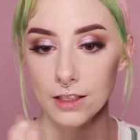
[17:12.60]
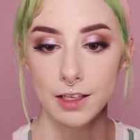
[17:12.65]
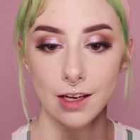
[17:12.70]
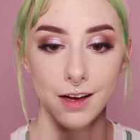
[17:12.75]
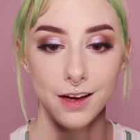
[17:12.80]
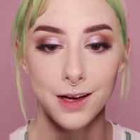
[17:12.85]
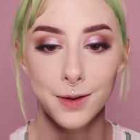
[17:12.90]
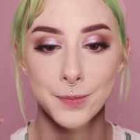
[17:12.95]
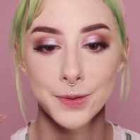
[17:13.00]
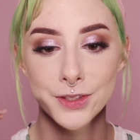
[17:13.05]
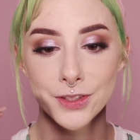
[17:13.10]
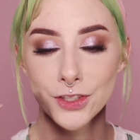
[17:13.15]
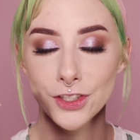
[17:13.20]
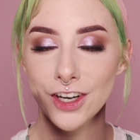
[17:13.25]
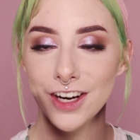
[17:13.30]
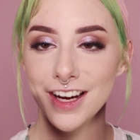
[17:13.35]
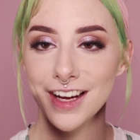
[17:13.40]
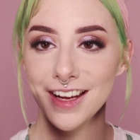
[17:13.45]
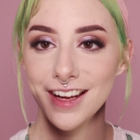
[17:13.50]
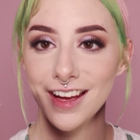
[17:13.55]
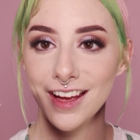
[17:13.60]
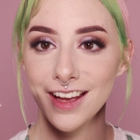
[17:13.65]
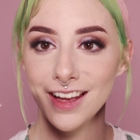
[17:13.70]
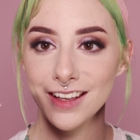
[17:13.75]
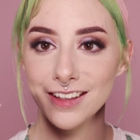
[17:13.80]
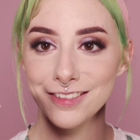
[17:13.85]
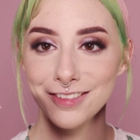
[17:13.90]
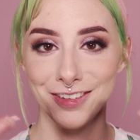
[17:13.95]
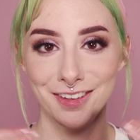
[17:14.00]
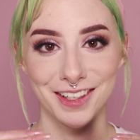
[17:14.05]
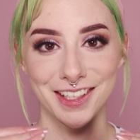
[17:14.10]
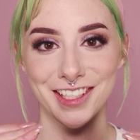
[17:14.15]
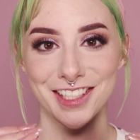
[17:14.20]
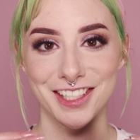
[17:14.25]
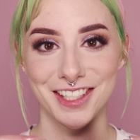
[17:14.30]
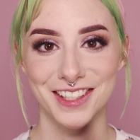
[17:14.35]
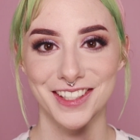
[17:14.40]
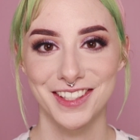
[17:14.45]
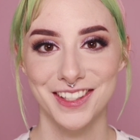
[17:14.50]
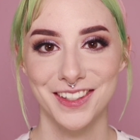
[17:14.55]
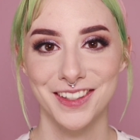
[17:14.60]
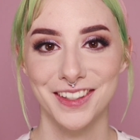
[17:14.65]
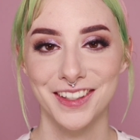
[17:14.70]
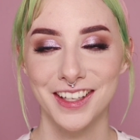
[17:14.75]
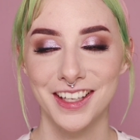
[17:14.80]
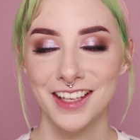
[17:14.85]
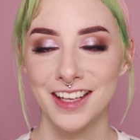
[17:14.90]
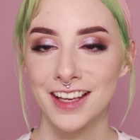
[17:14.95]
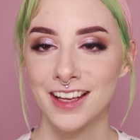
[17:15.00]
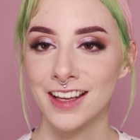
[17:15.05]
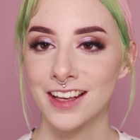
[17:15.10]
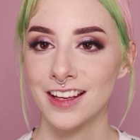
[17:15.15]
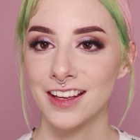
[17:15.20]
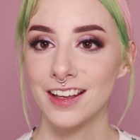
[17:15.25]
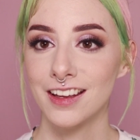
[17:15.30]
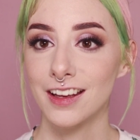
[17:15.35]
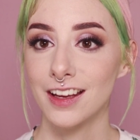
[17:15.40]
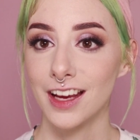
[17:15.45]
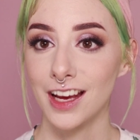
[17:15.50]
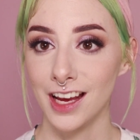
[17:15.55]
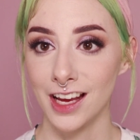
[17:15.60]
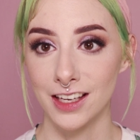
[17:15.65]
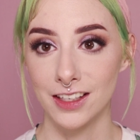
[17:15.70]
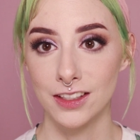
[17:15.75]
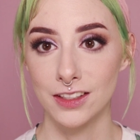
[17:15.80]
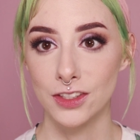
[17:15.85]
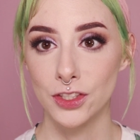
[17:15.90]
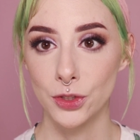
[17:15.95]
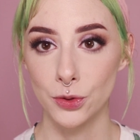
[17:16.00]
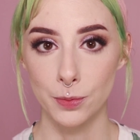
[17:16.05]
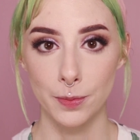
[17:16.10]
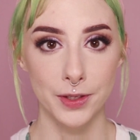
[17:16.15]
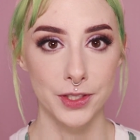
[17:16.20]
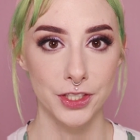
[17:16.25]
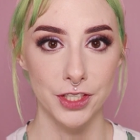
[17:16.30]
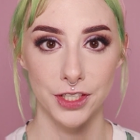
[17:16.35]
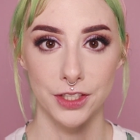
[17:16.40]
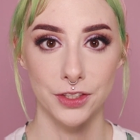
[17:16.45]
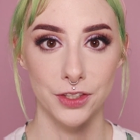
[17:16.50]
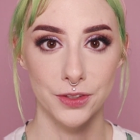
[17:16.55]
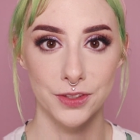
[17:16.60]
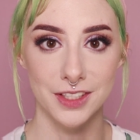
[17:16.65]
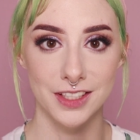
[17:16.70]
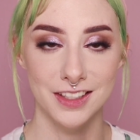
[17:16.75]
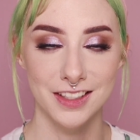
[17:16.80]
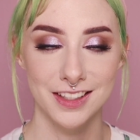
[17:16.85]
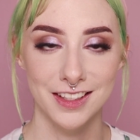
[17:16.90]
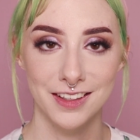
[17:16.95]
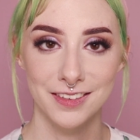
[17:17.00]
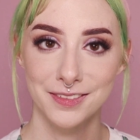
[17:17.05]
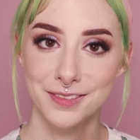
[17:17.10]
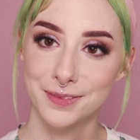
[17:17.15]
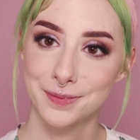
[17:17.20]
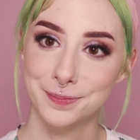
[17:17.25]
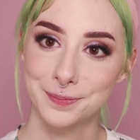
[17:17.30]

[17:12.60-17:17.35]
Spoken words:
Yeah, I'm gonna try and finish this look and do a bunch of intros and stuff.